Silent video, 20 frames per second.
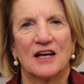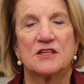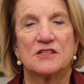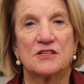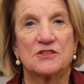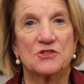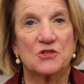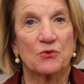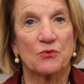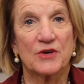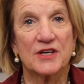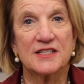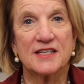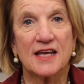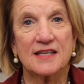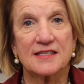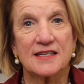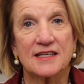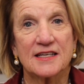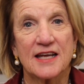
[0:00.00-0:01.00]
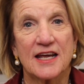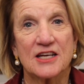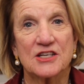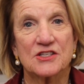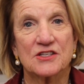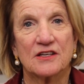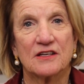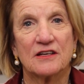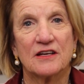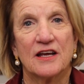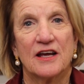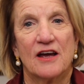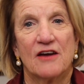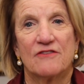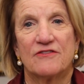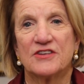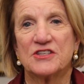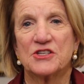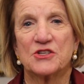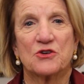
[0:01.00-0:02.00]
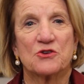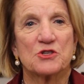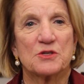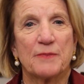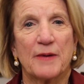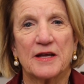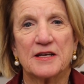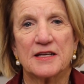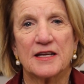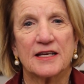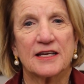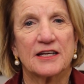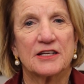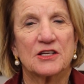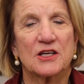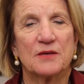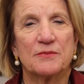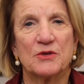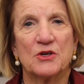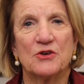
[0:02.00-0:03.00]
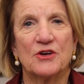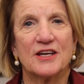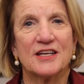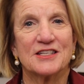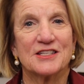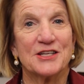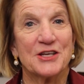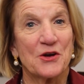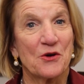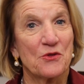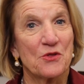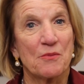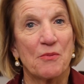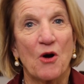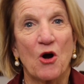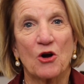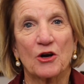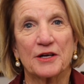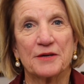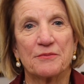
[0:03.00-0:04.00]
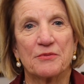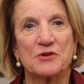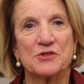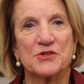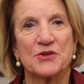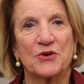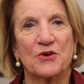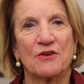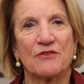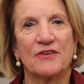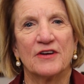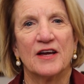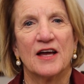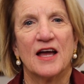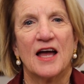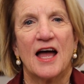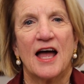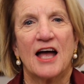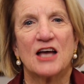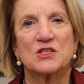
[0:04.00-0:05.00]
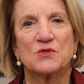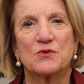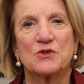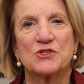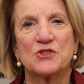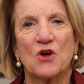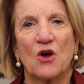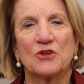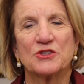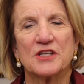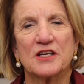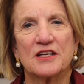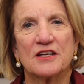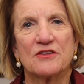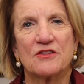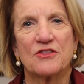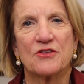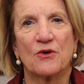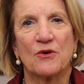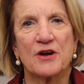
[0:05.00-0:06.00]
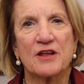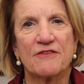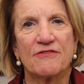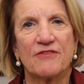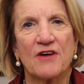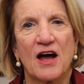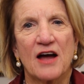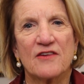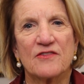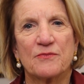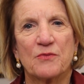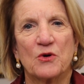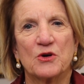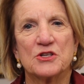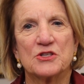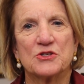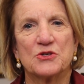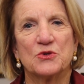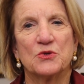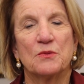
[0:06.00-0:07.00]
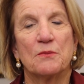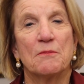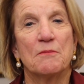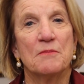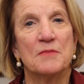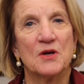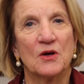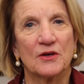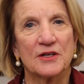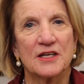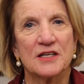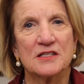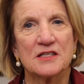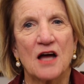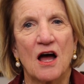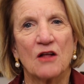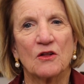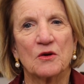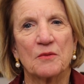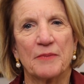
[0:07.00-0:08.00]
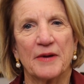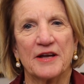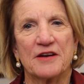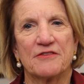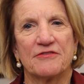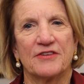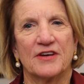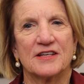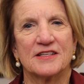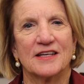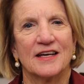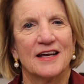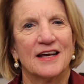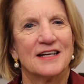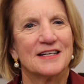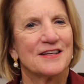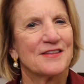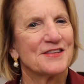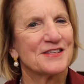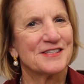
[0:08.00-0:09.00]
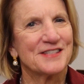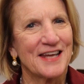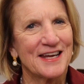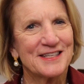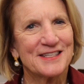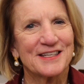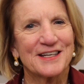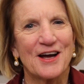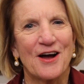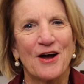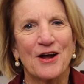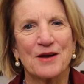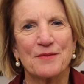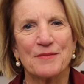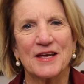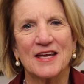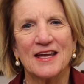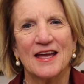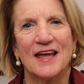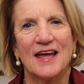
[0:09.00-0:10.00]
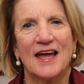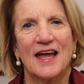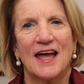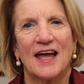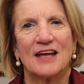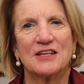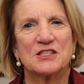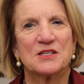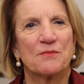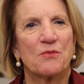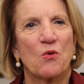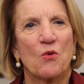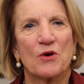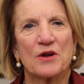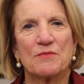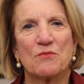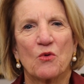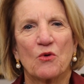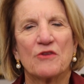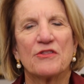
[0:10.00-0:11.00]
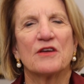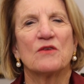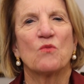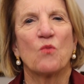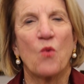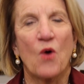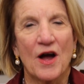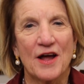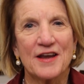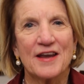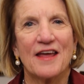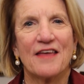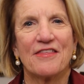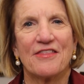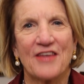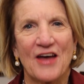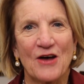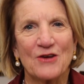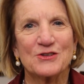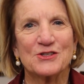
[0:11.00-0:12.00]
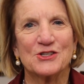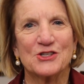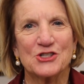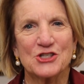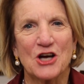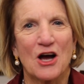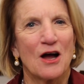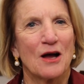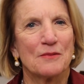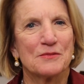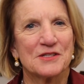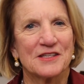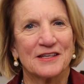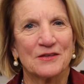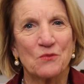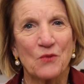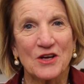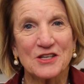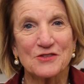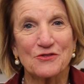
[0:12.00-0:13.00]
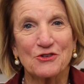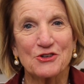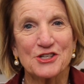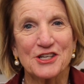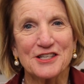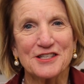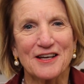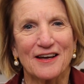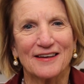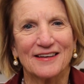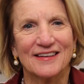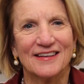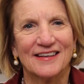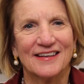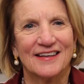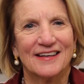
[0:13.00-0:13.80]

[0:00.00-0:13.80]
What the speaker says: Since the redesignation, visitor spending in communities near the park and preserve has resulted in $35.2 million benefit to the state's economy and supported more than 1,000 jobs in West Virginia.